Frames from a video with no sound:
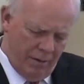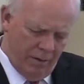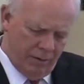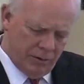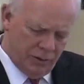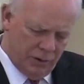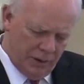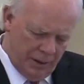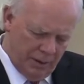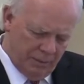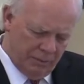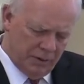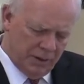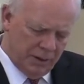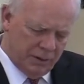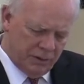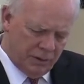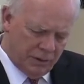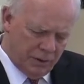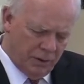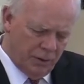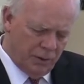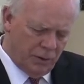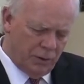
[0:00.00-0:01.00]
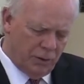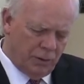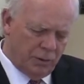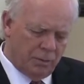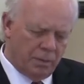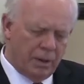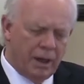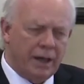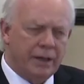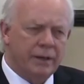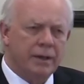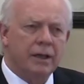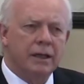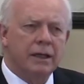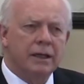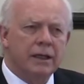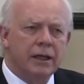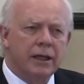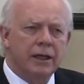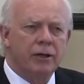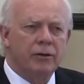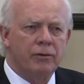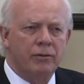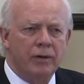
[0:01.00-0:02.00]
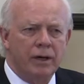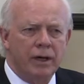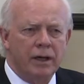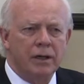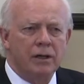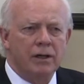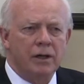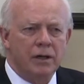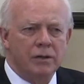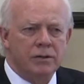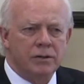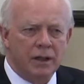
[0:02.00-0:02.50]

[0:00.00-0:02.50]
are tempted too by the glittering,